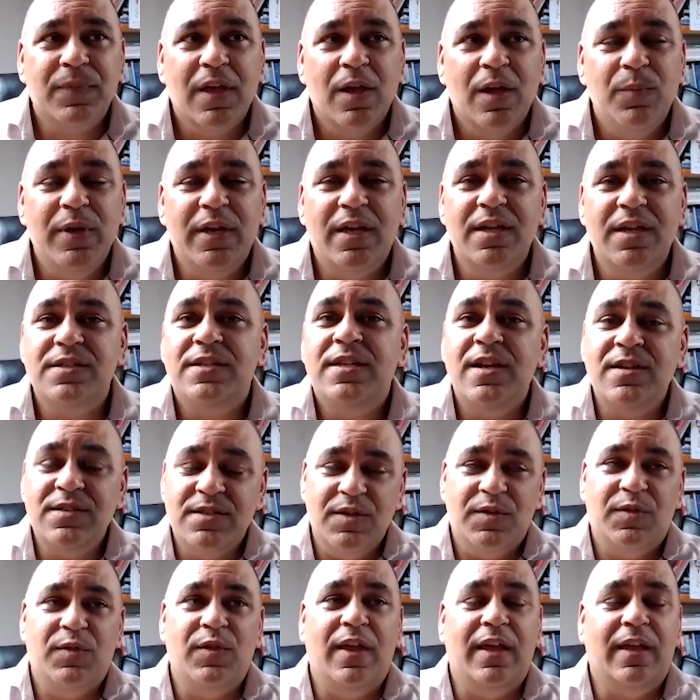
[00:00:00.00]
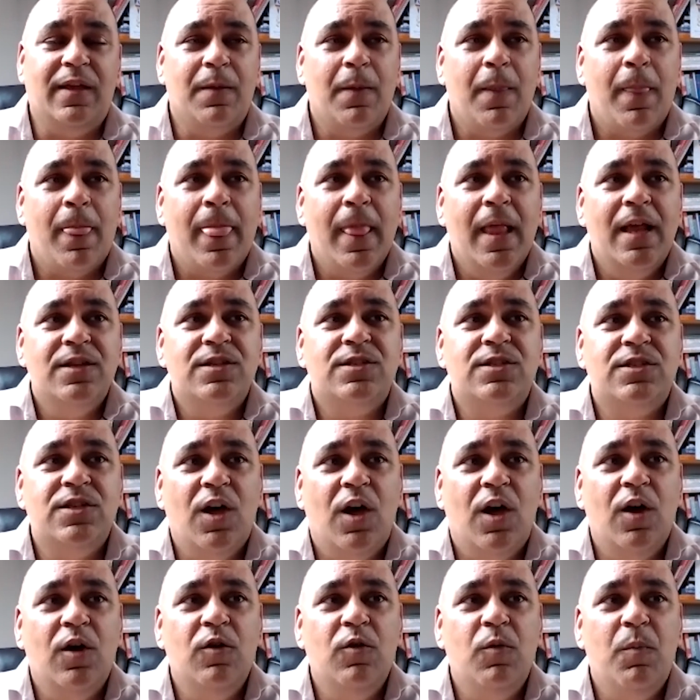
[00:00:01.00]
Because here's the thing.
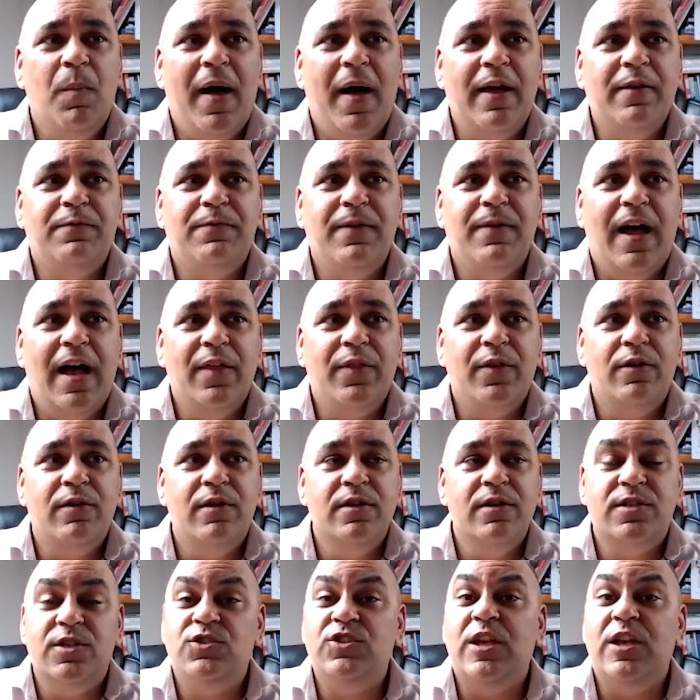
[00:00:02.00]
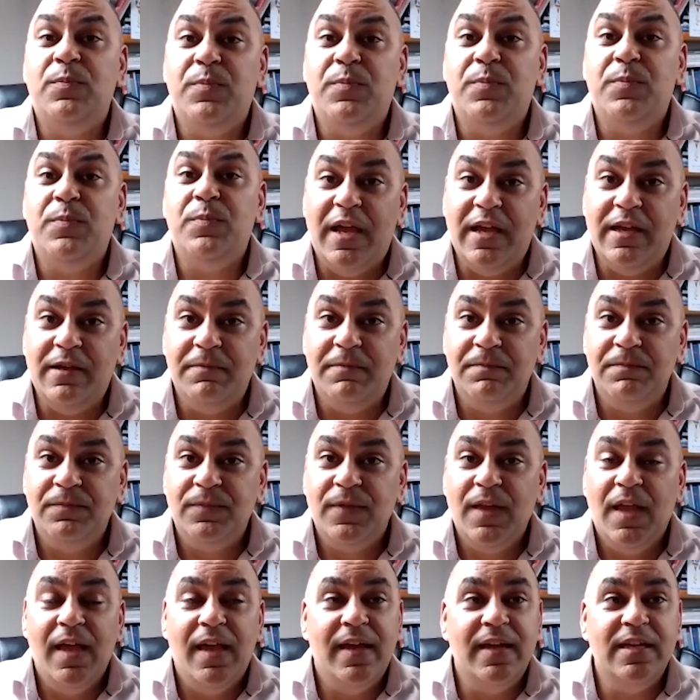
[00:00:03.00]
So my father is a GP.
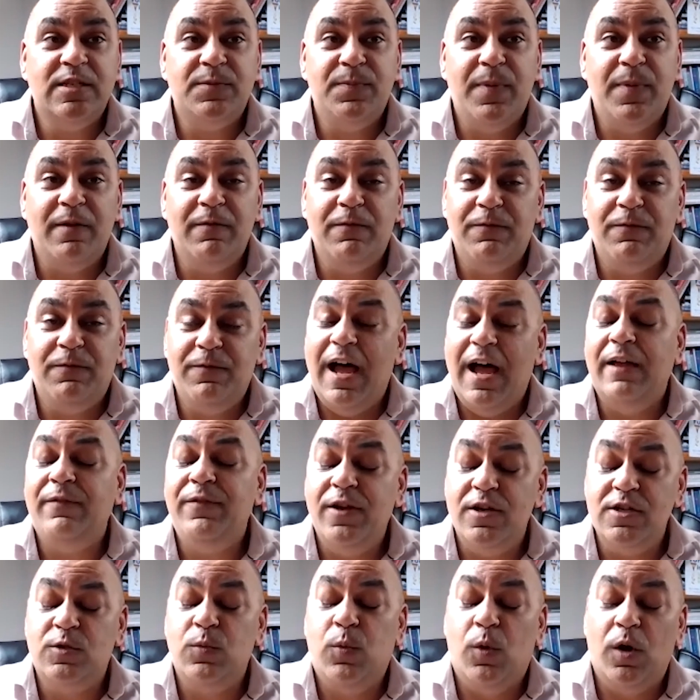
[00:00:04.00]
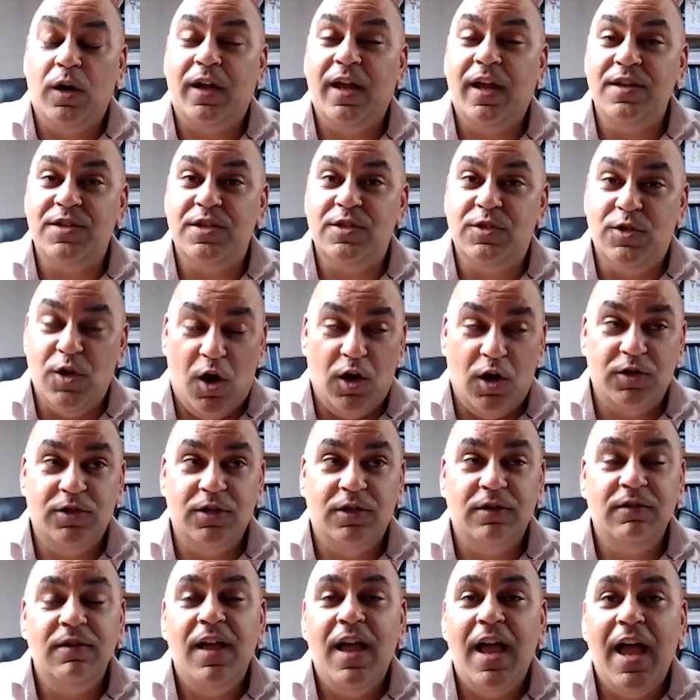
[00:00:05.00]
He spent 5 years working as a
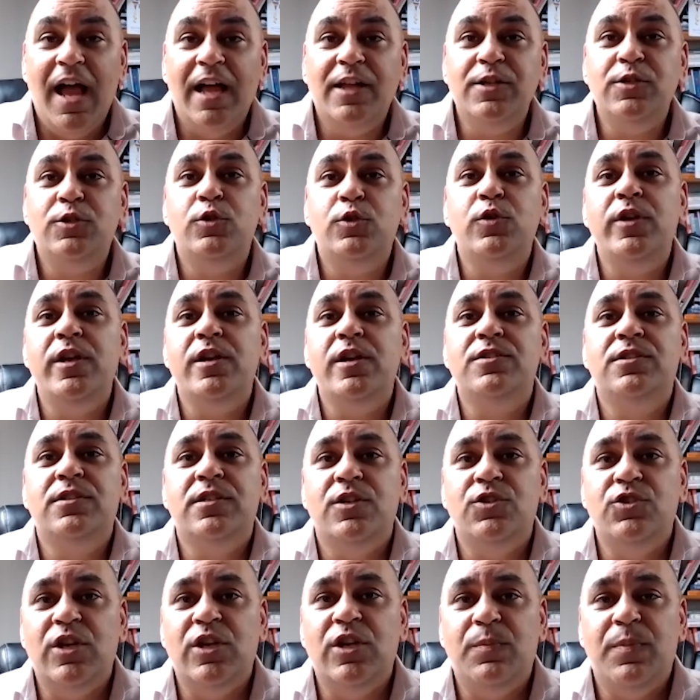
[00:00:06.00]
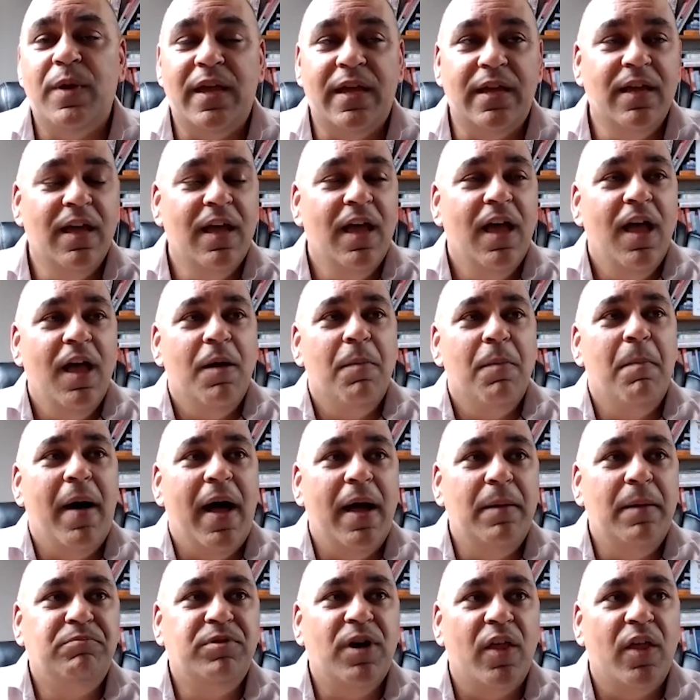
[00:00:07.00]
doctor and 2 years as a GP. My
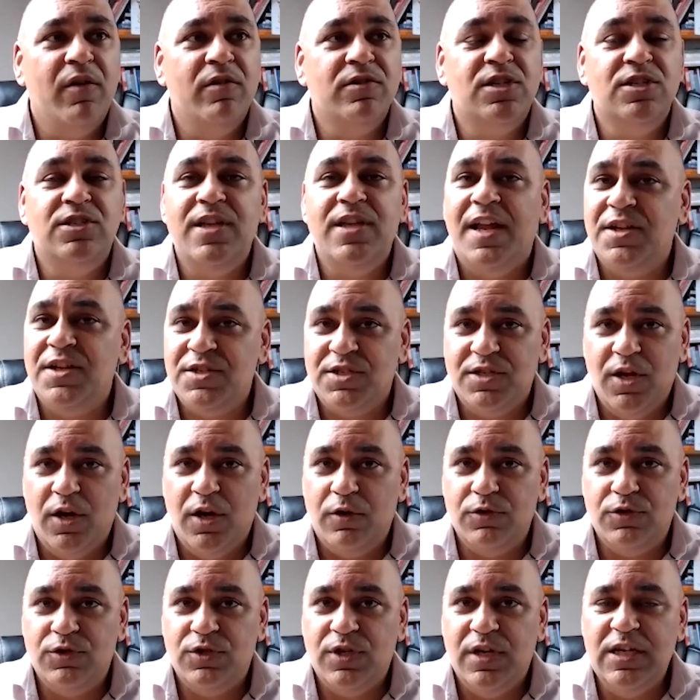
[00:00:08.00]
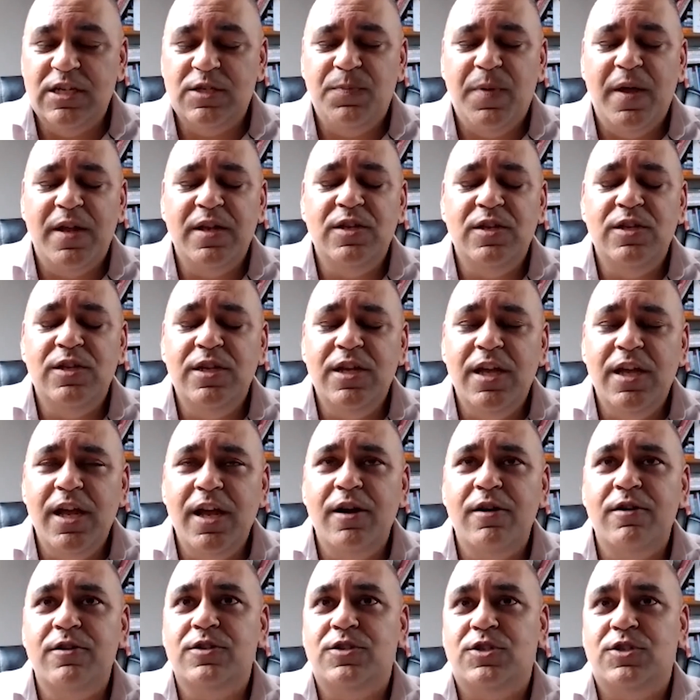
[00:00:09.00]
brother's a tennis coach. He spent
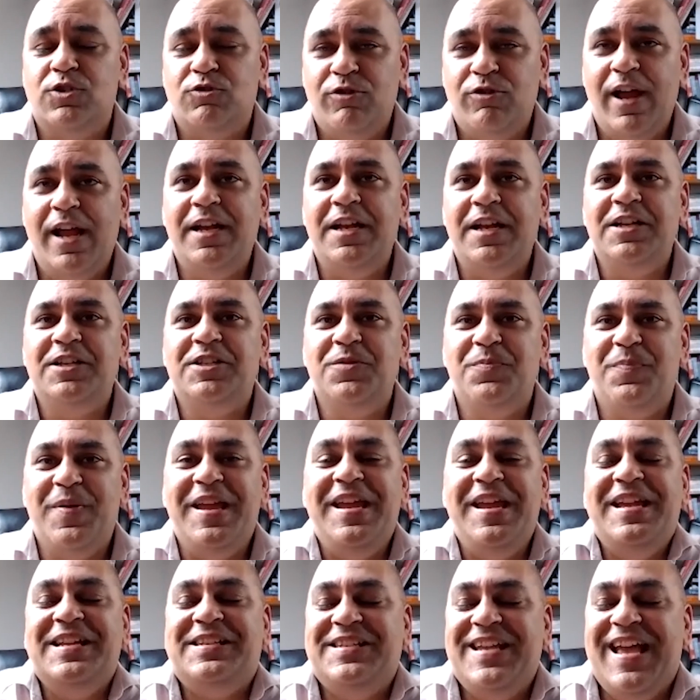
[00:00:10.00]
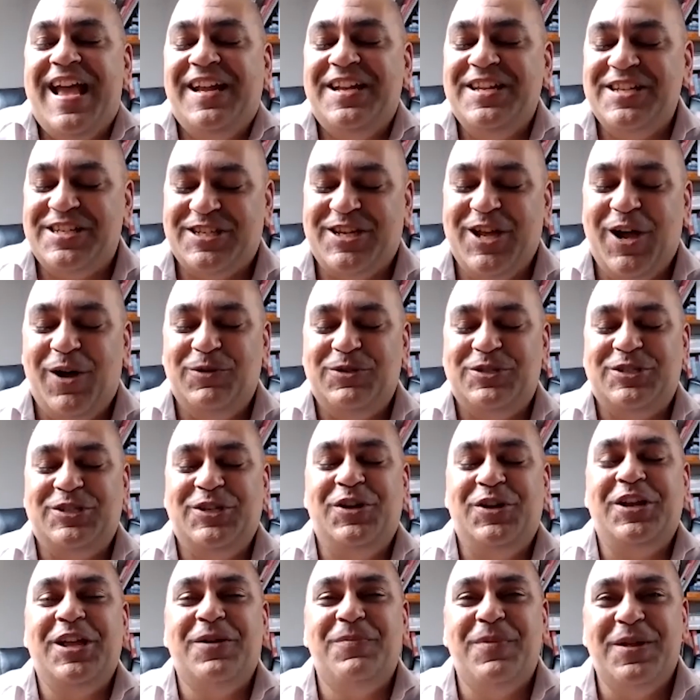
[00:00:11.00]
years training to be a tennis coach,
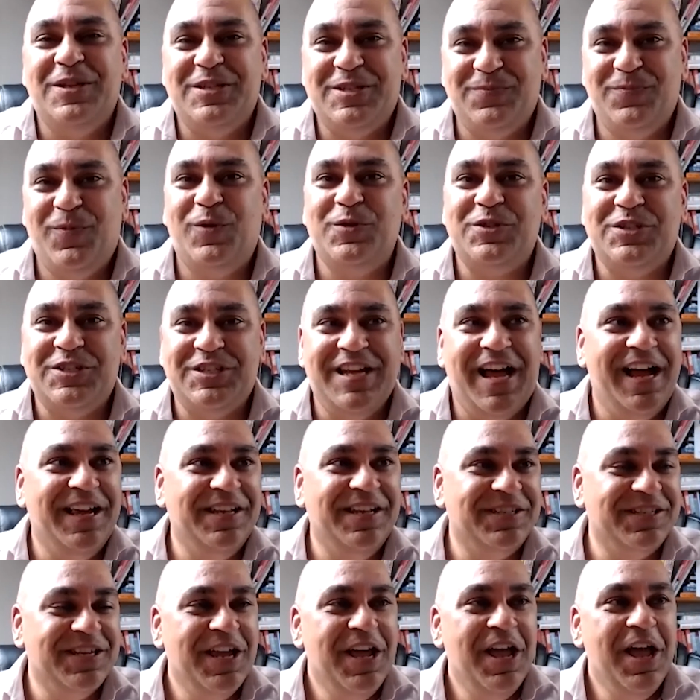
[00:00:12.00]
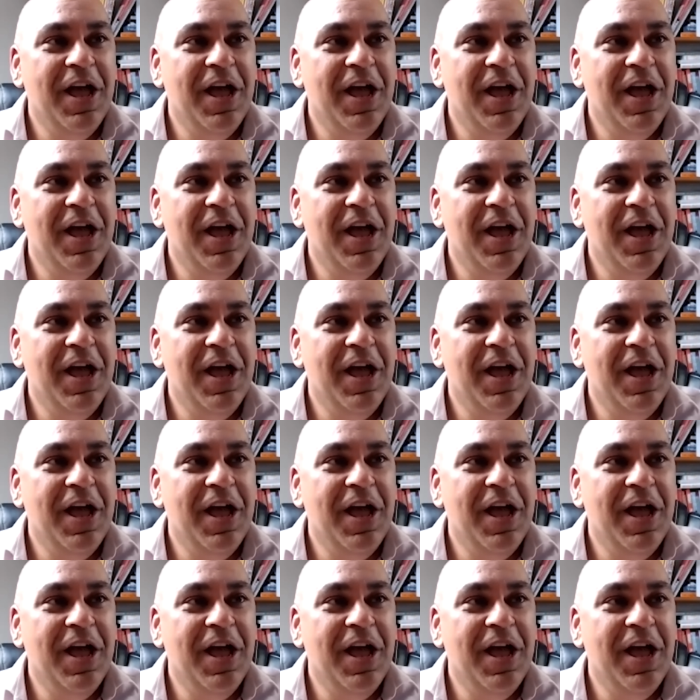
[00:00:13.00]
learning about sports science.